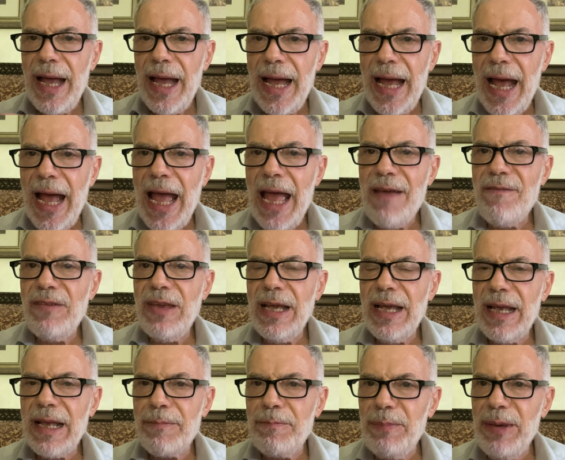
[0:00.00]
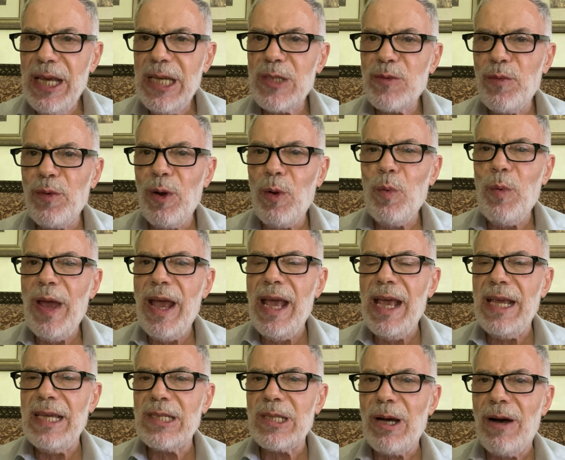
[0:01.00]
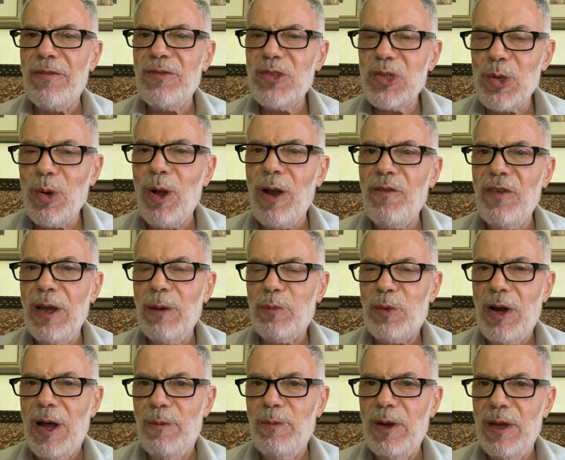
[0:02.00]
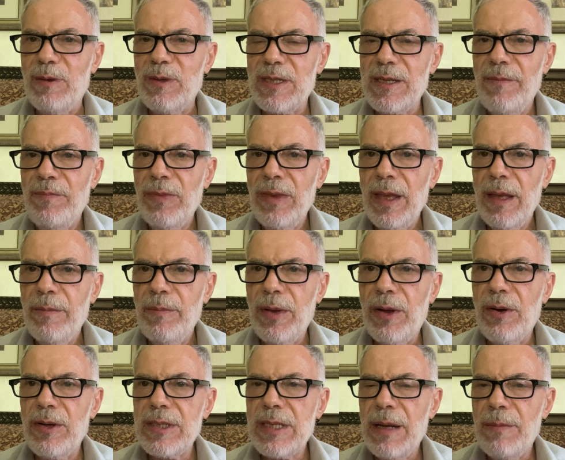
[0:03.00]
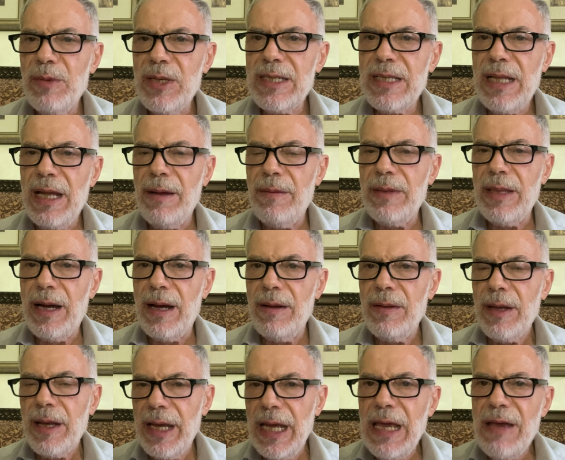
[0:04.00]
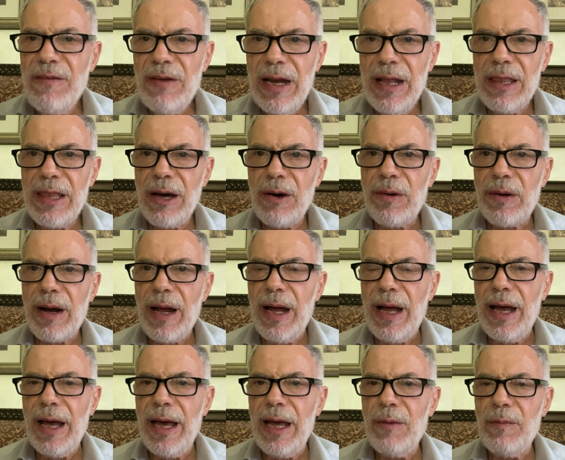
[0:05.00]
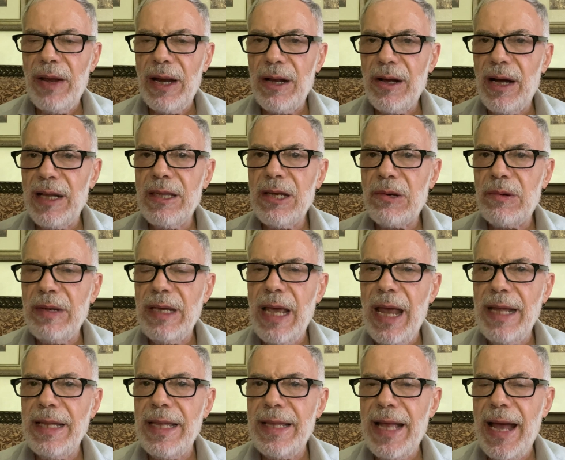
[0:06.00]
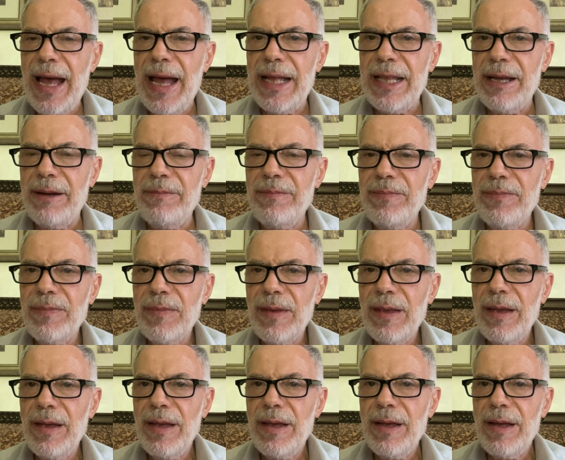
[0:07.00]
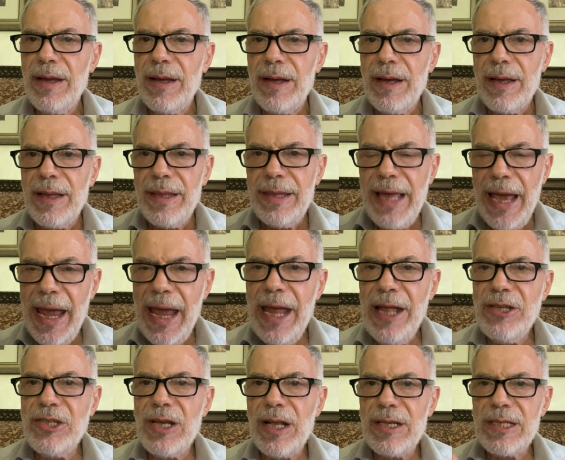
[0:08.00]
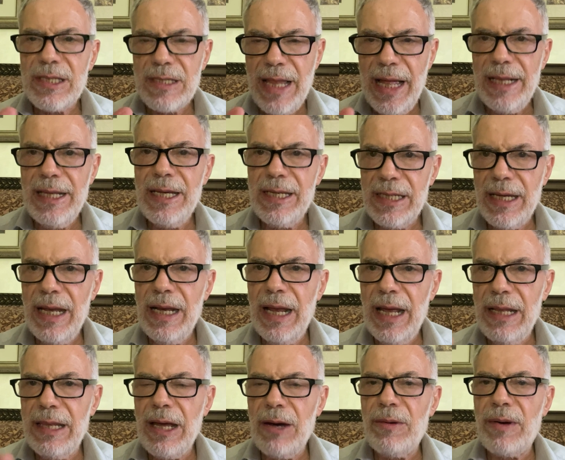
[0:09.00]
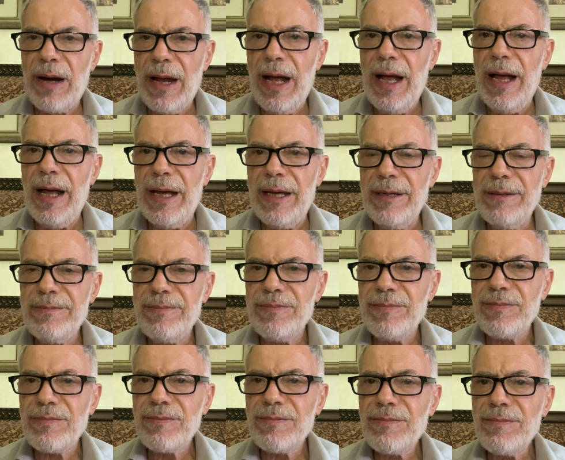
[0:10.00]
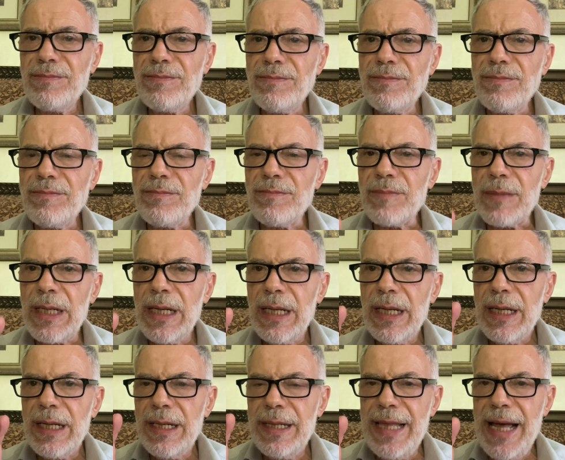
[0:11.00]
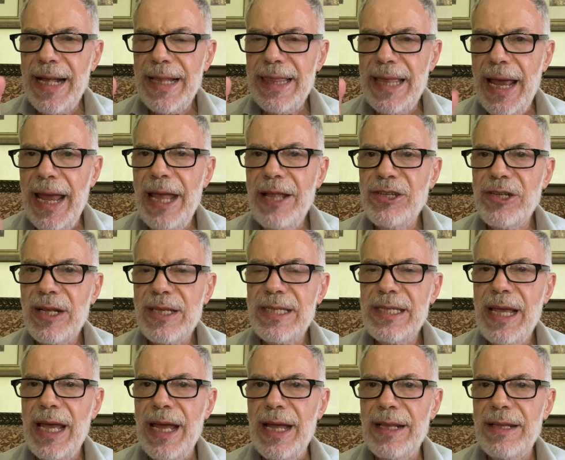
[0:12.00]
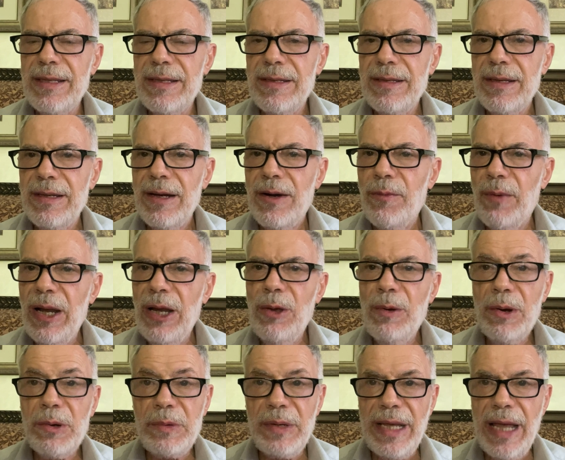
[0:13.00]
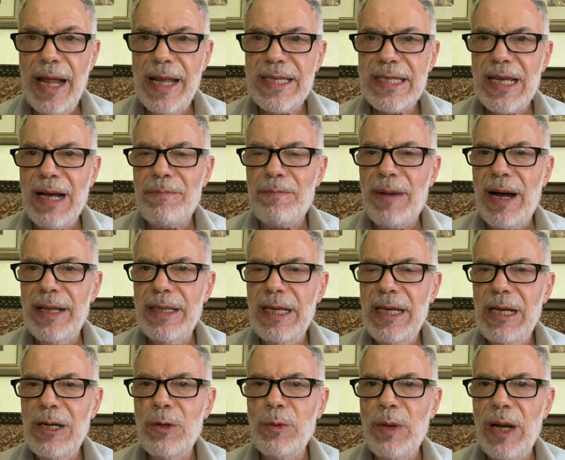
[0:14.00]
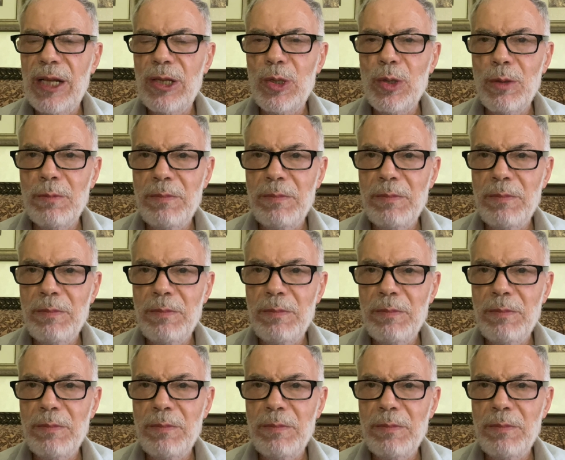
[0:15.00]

having peaceful ways of solving problems, because even in the Quran, when God created Adam, the angels, that is in the Quran, that the angel said, will you create somebody who will do